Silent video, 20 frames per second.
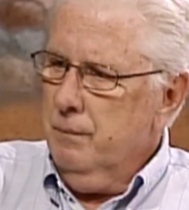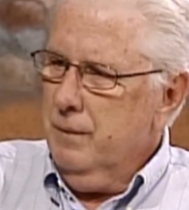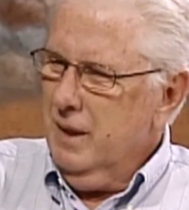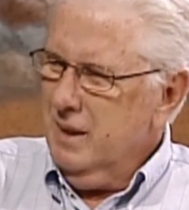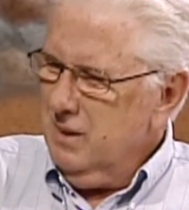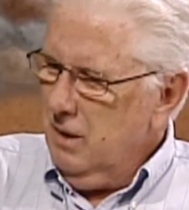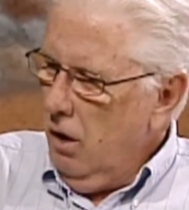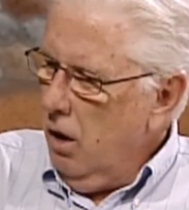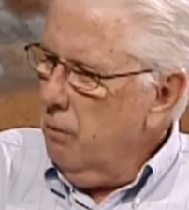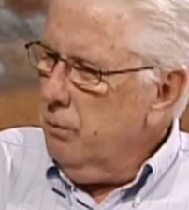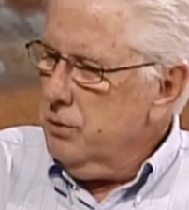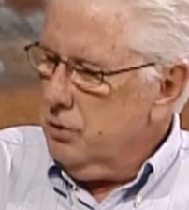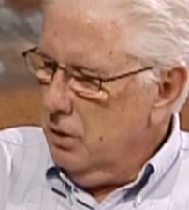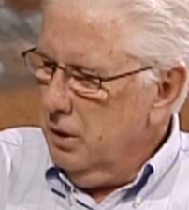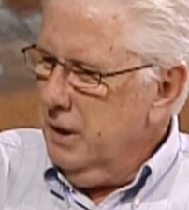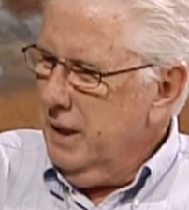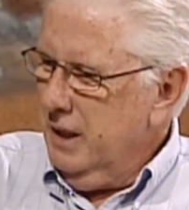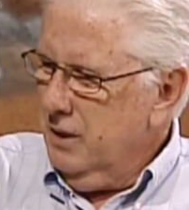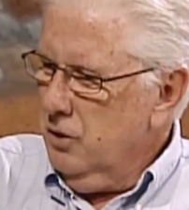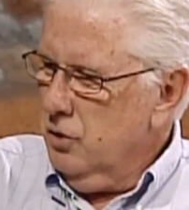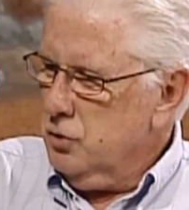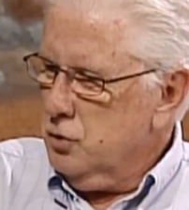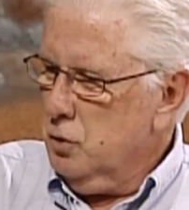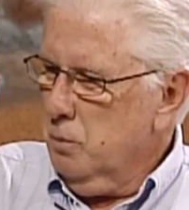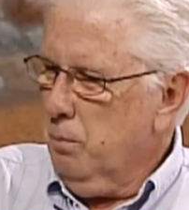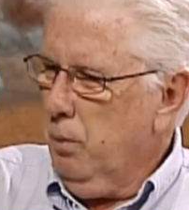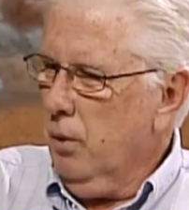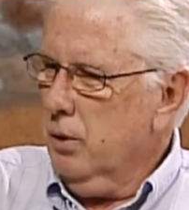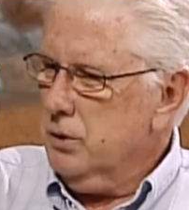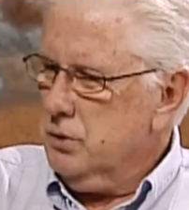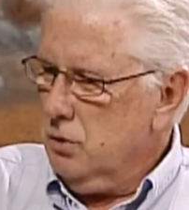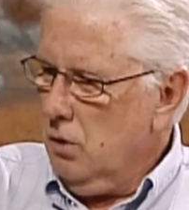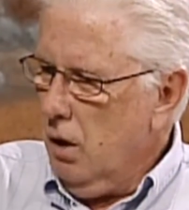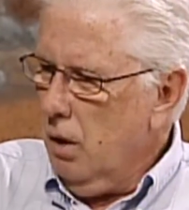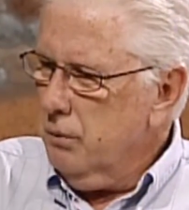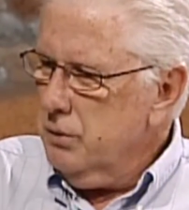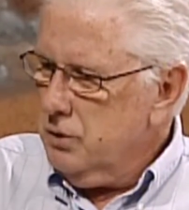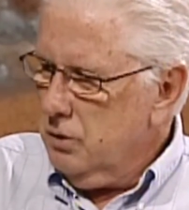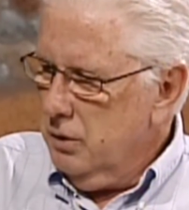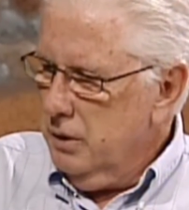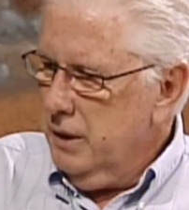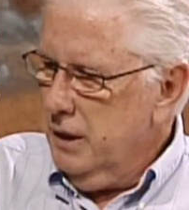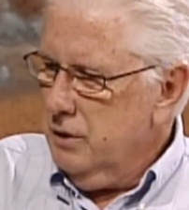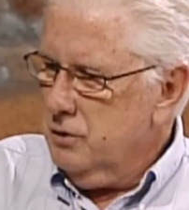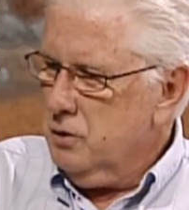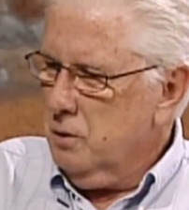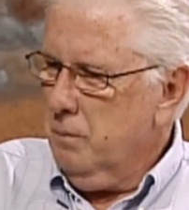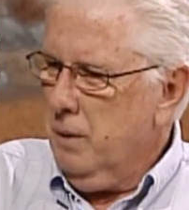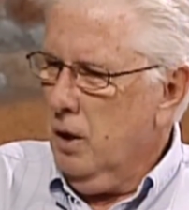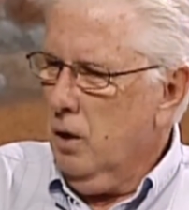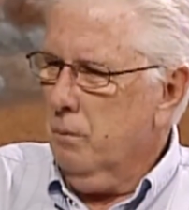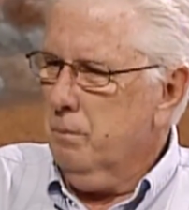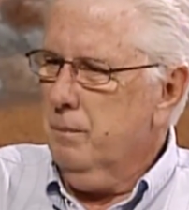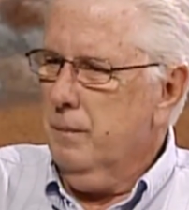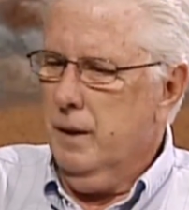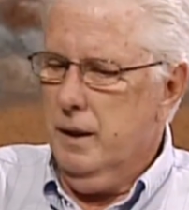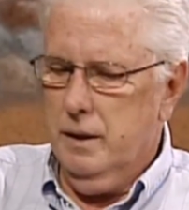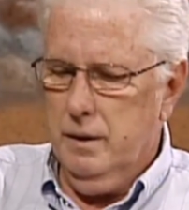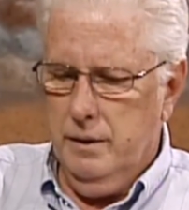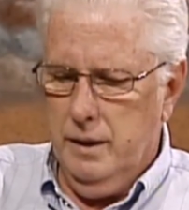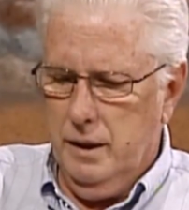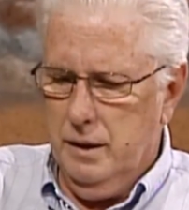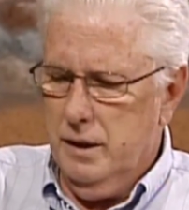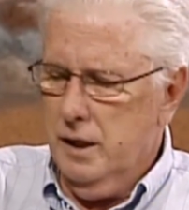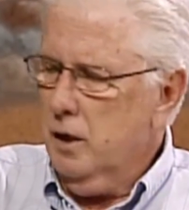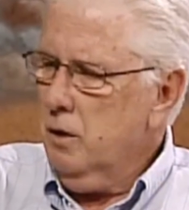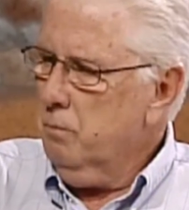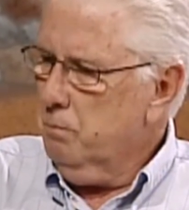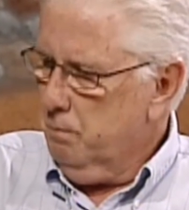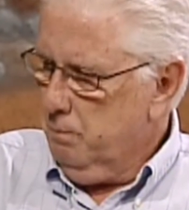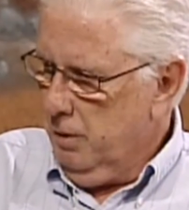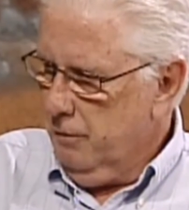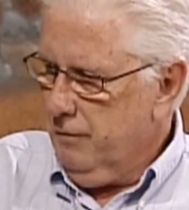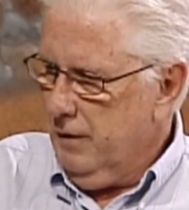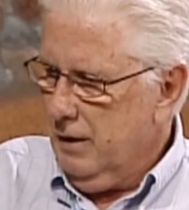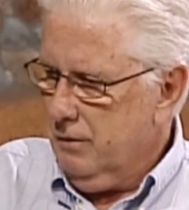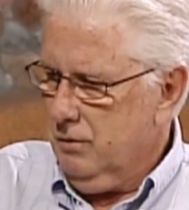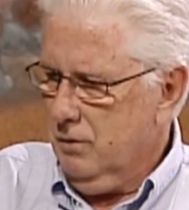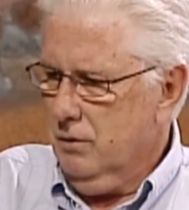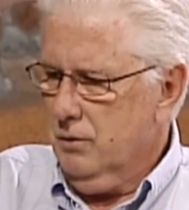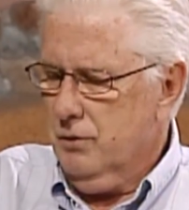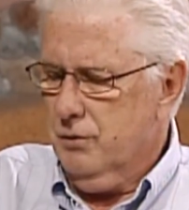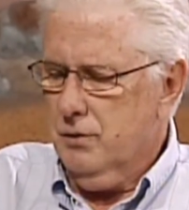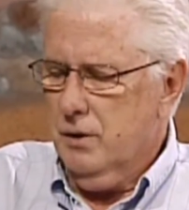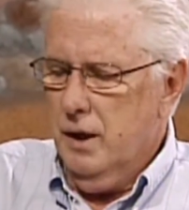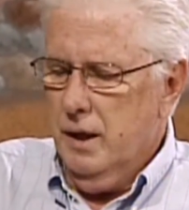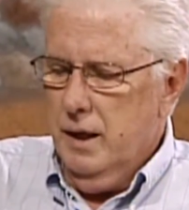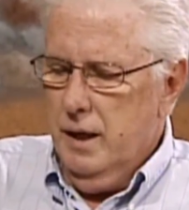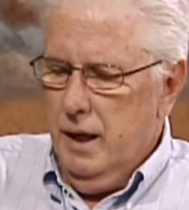They're always going to need those supports. They're always going to need some help. They need professionals.